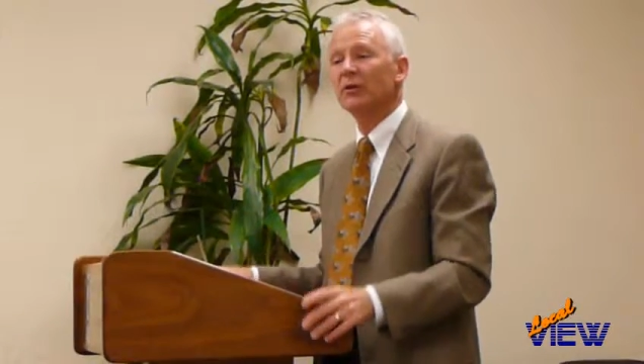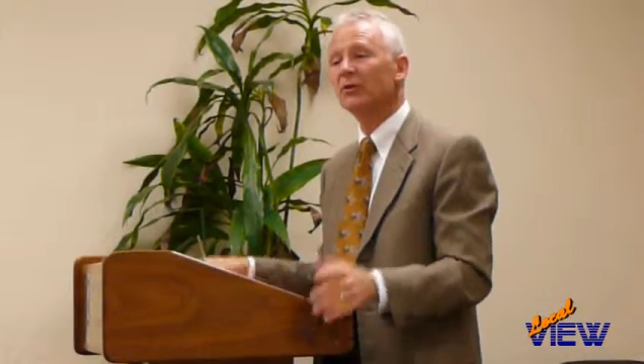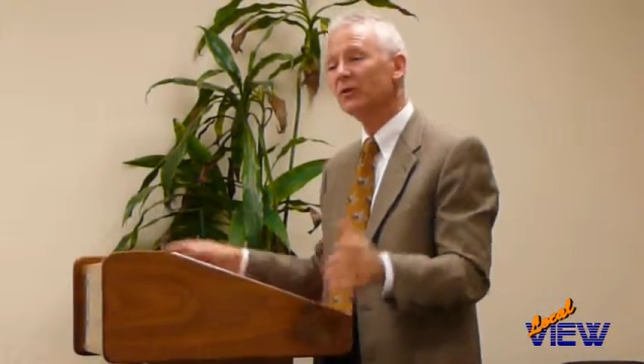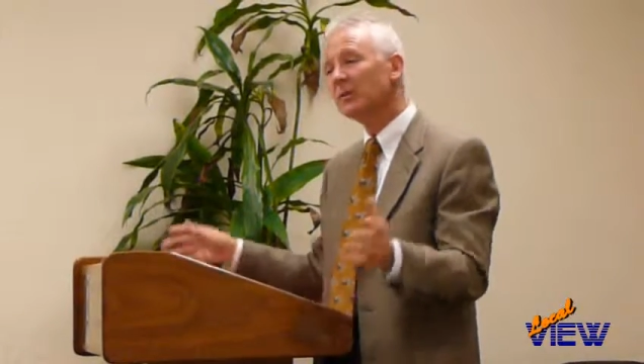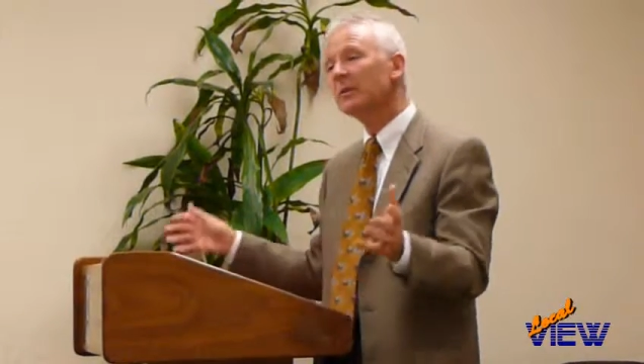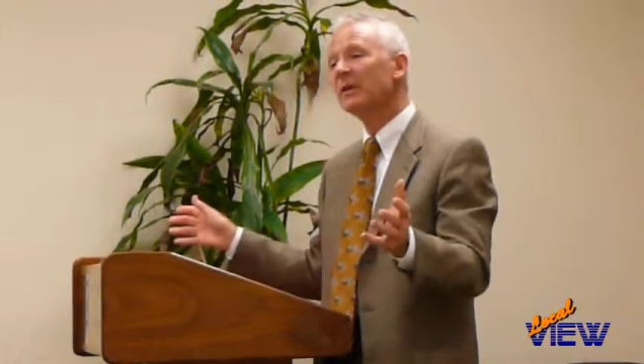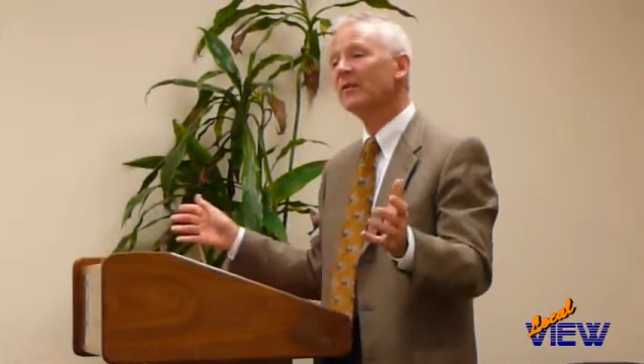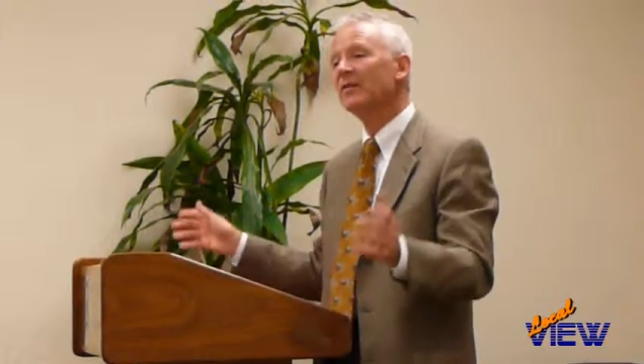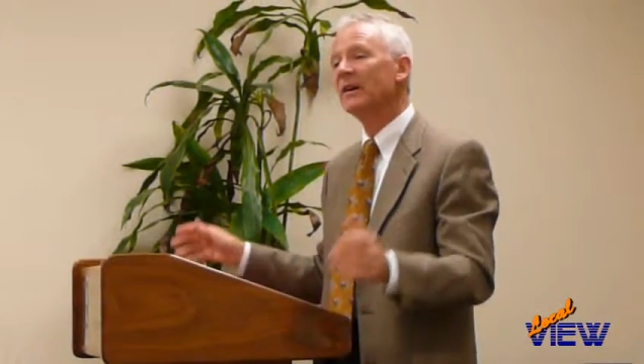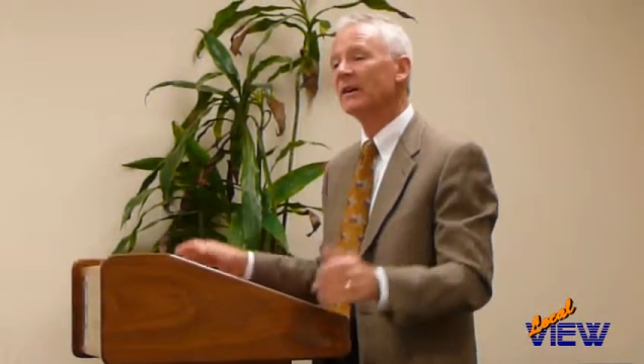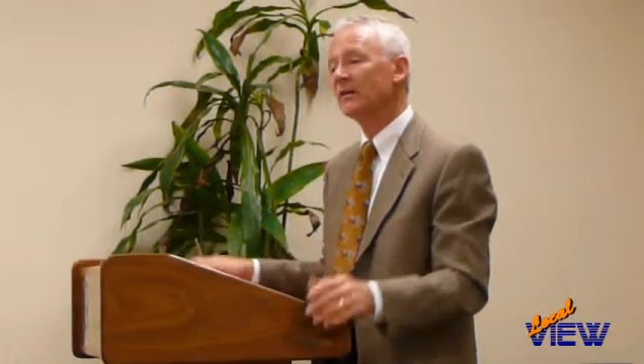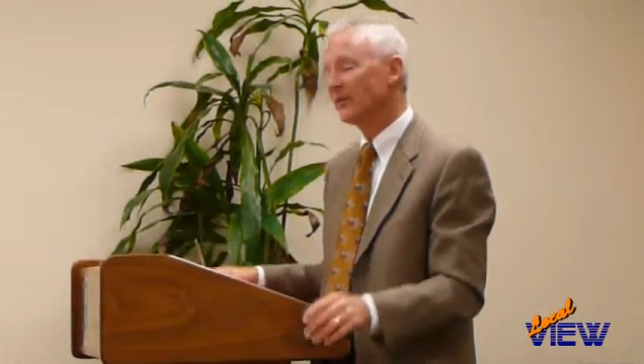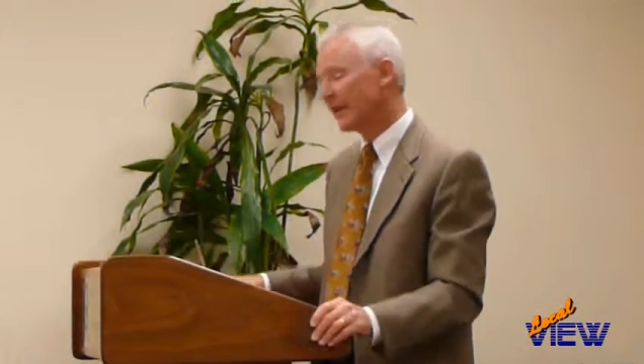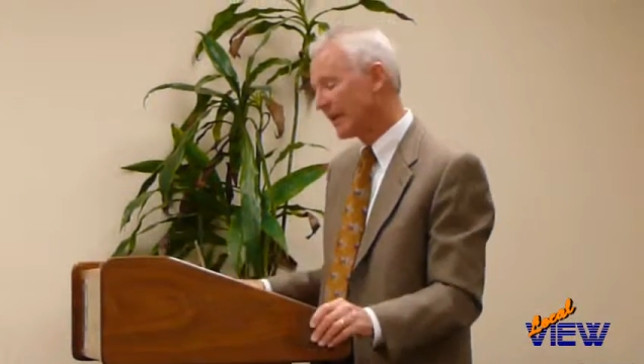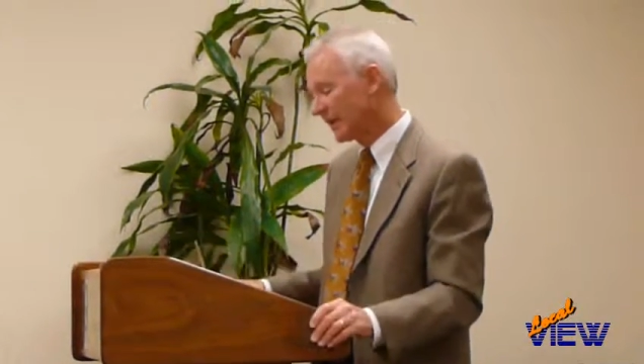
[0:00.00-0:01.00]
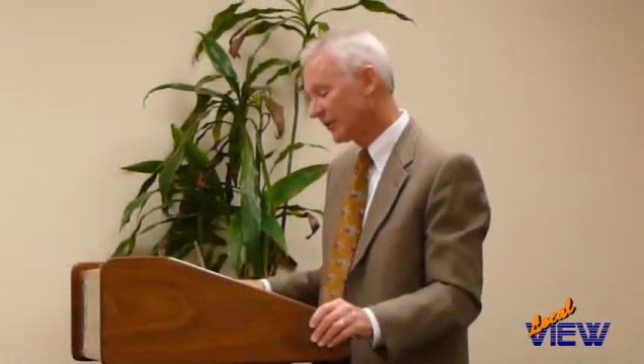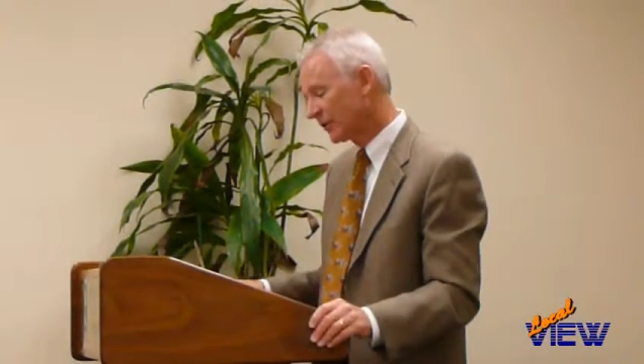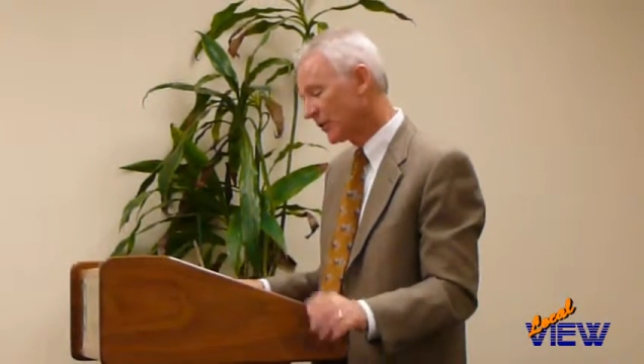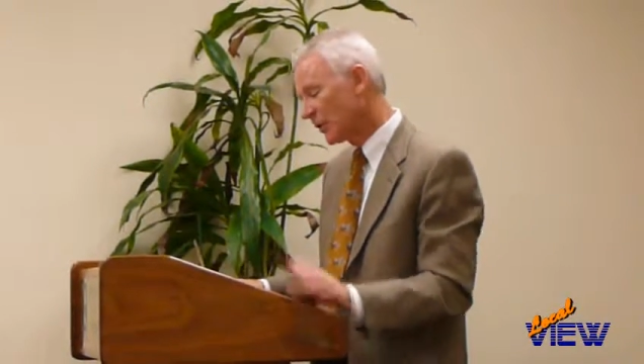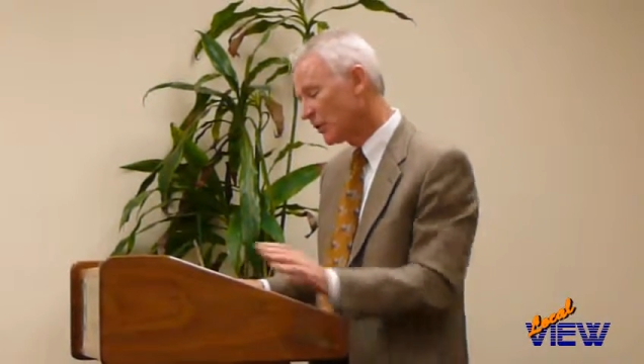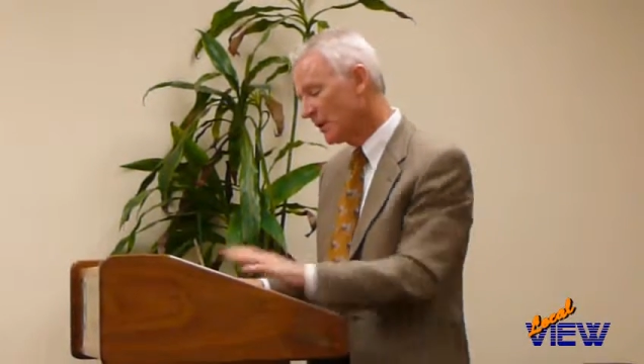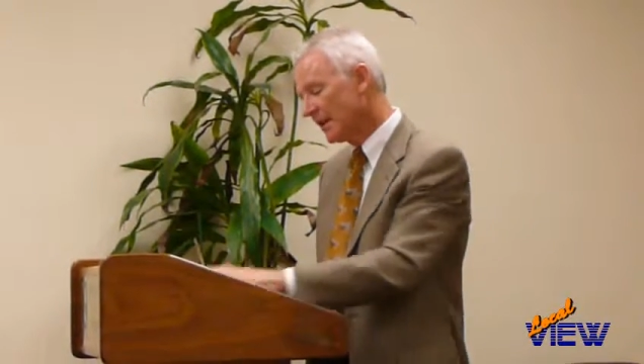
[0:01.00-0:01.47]
So it should be a fun event.
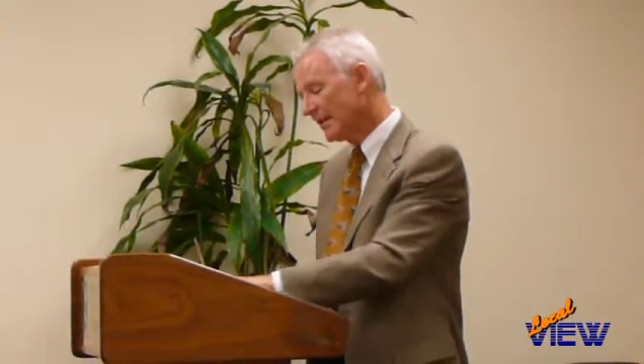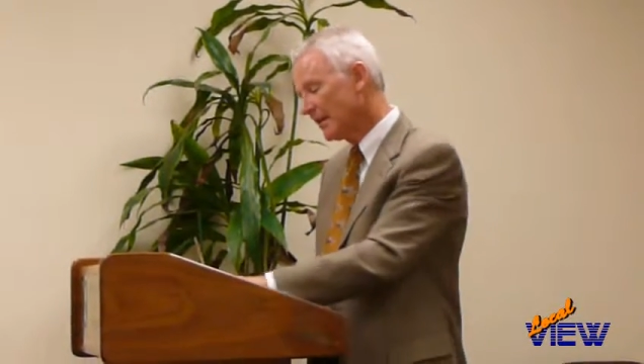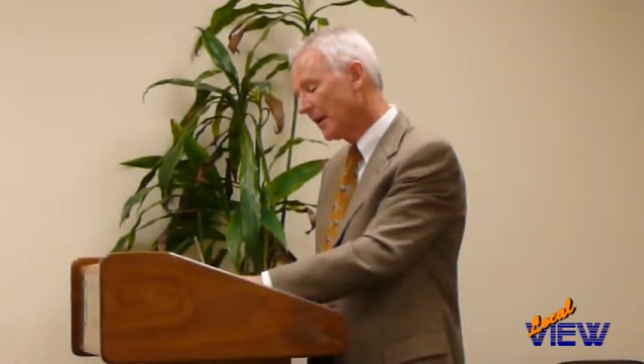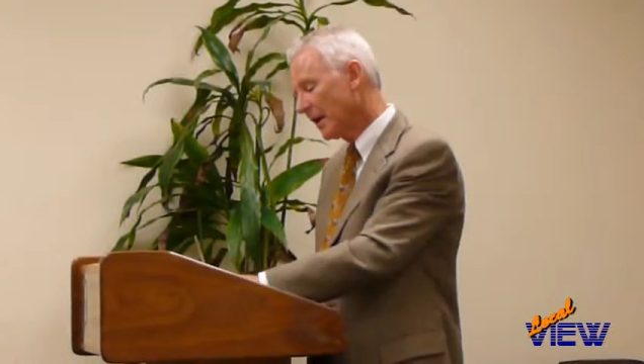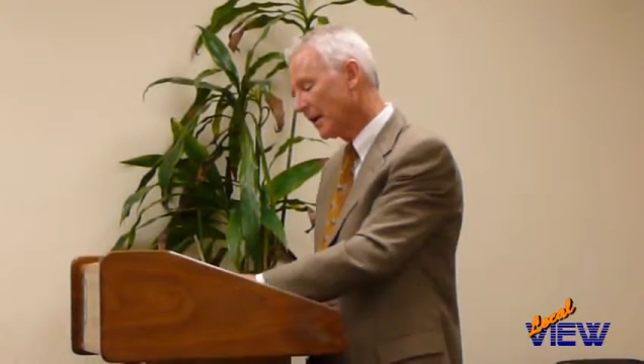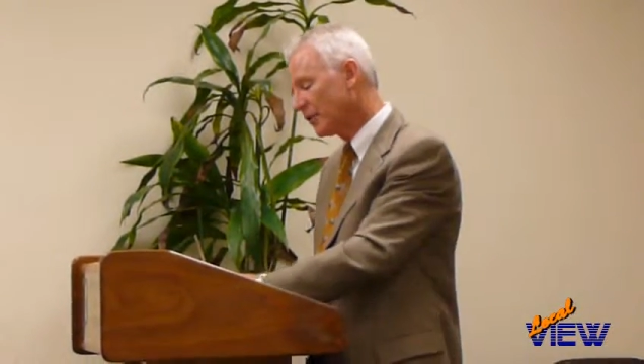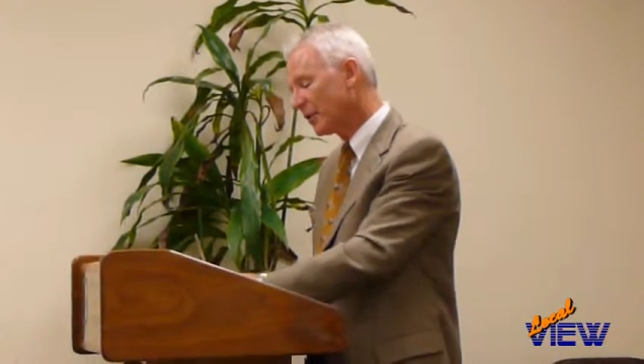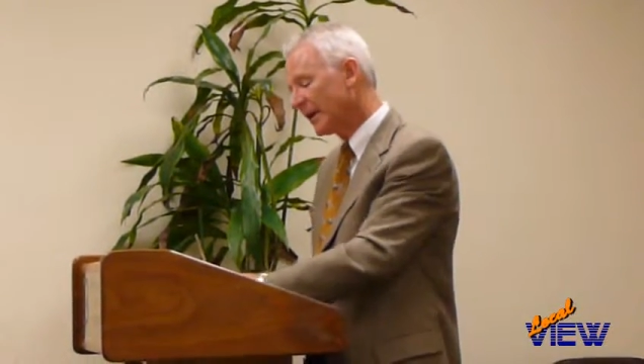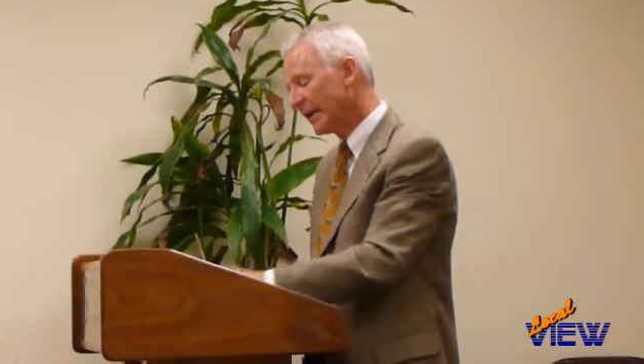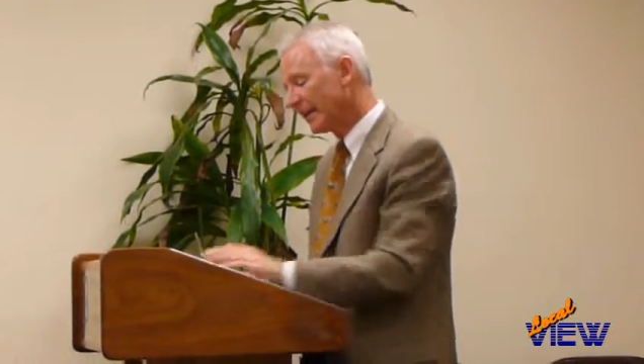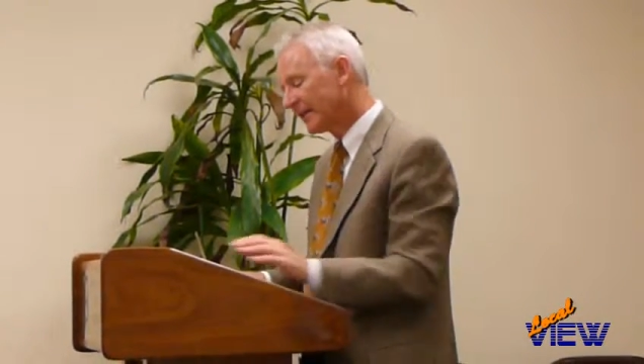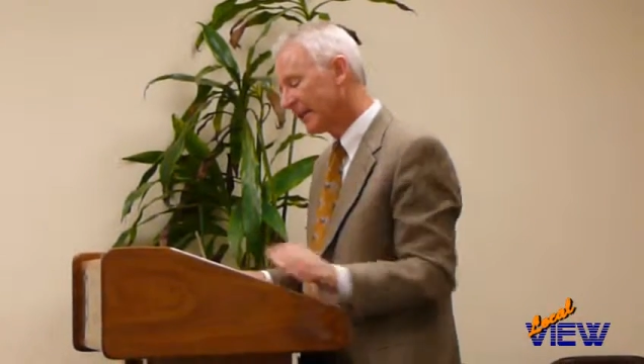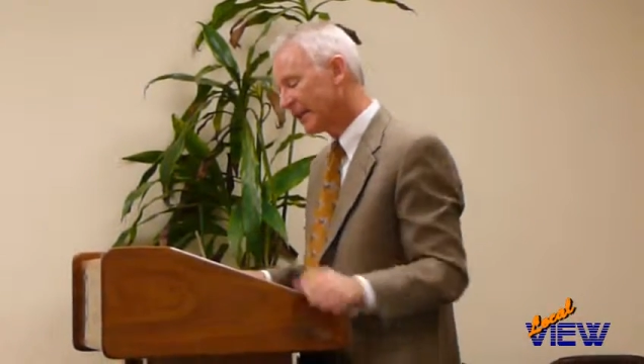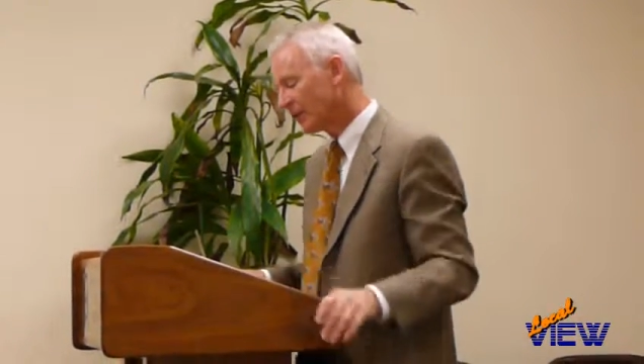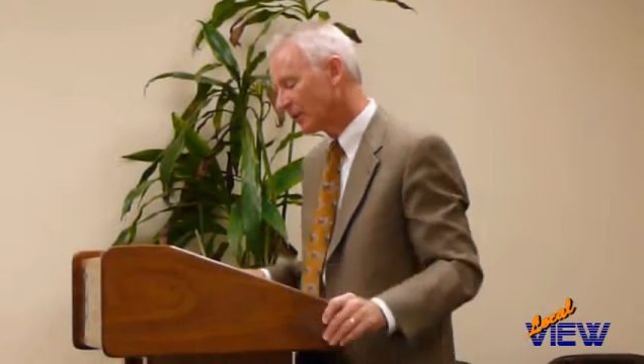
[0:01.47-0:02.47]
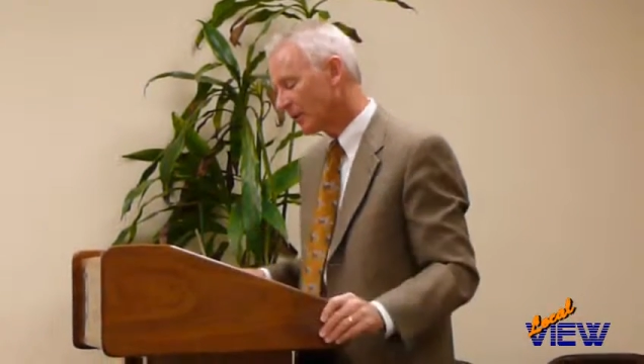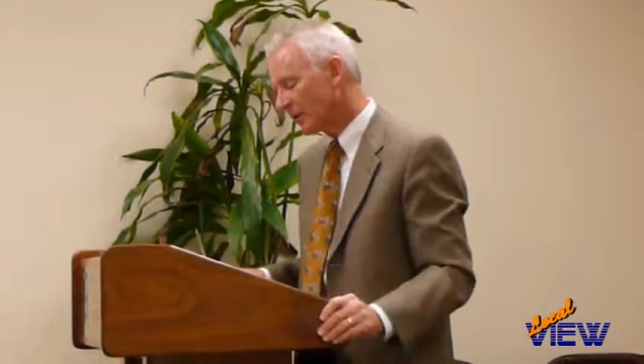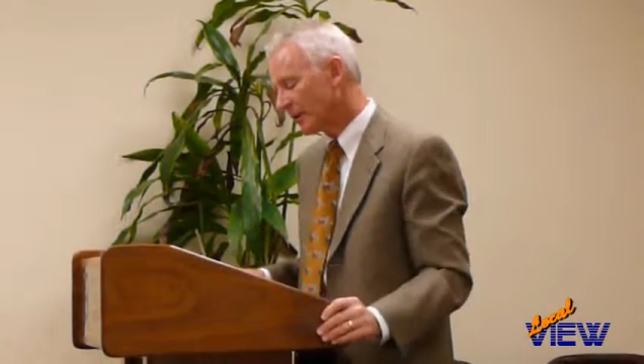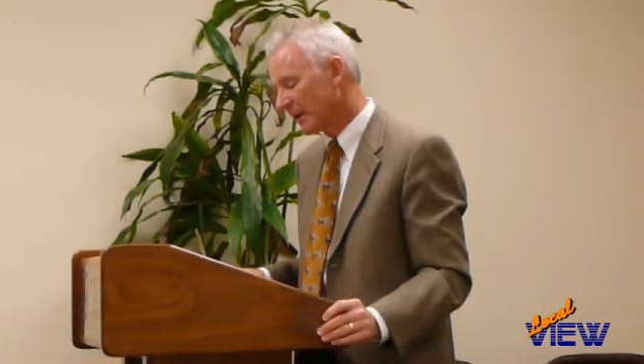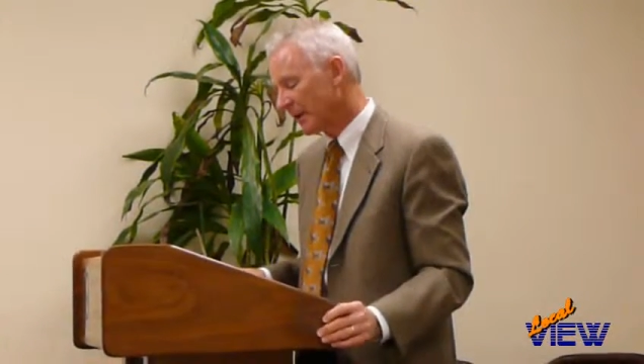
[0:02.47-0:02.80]
So you can get tickets